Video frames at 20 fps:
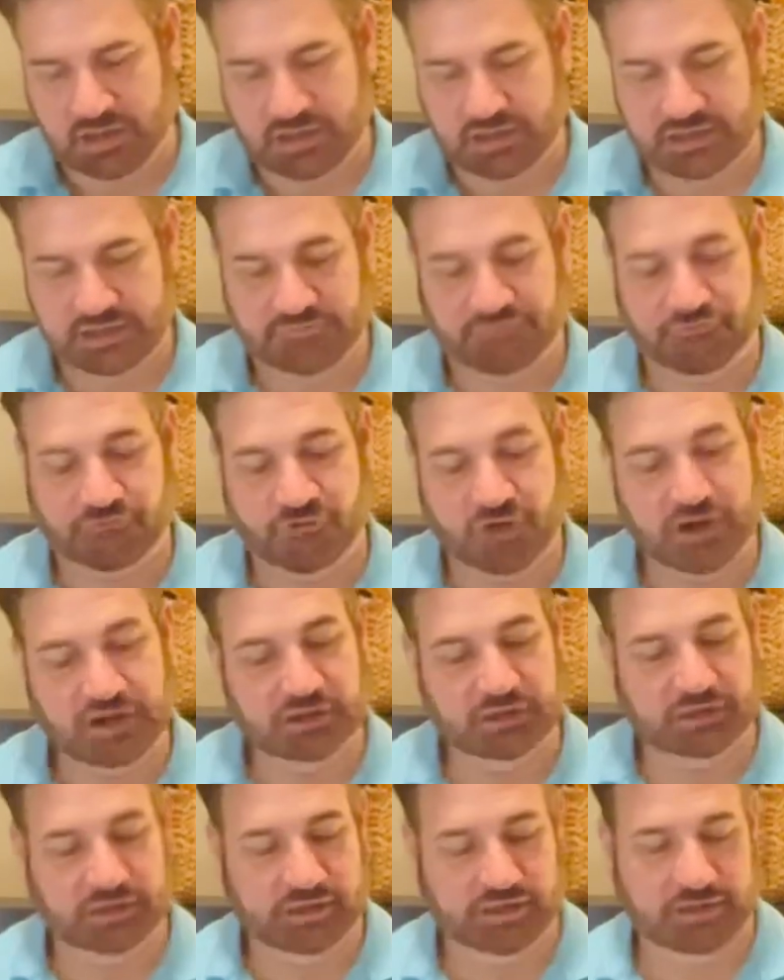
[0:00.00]
He's
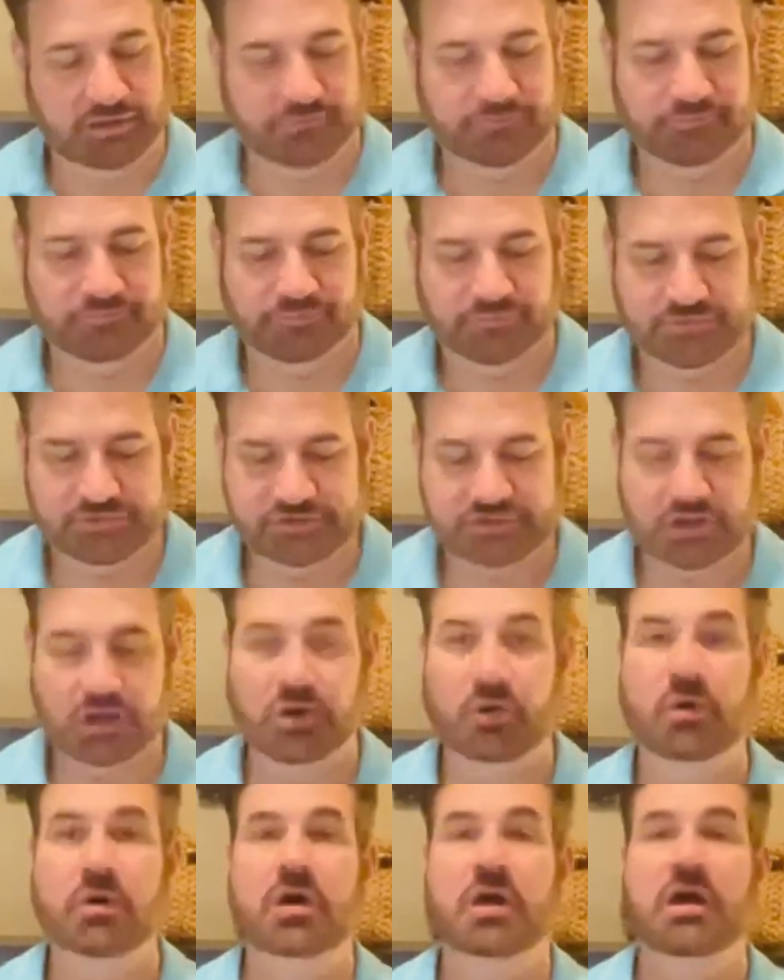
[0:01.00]
friendly.
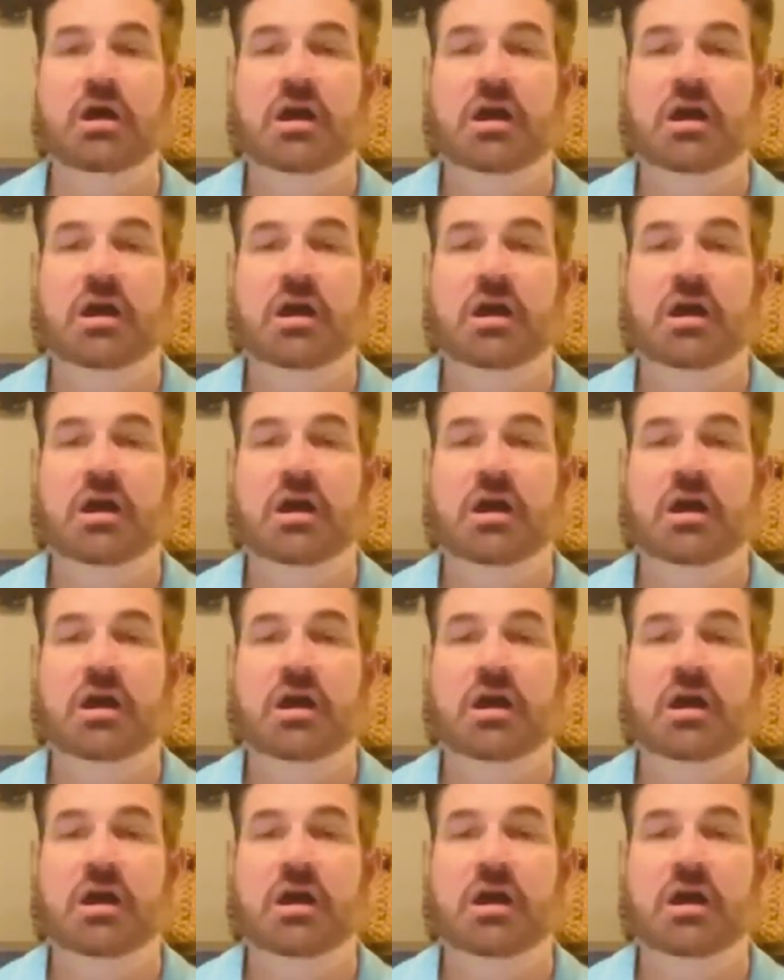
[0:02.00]
So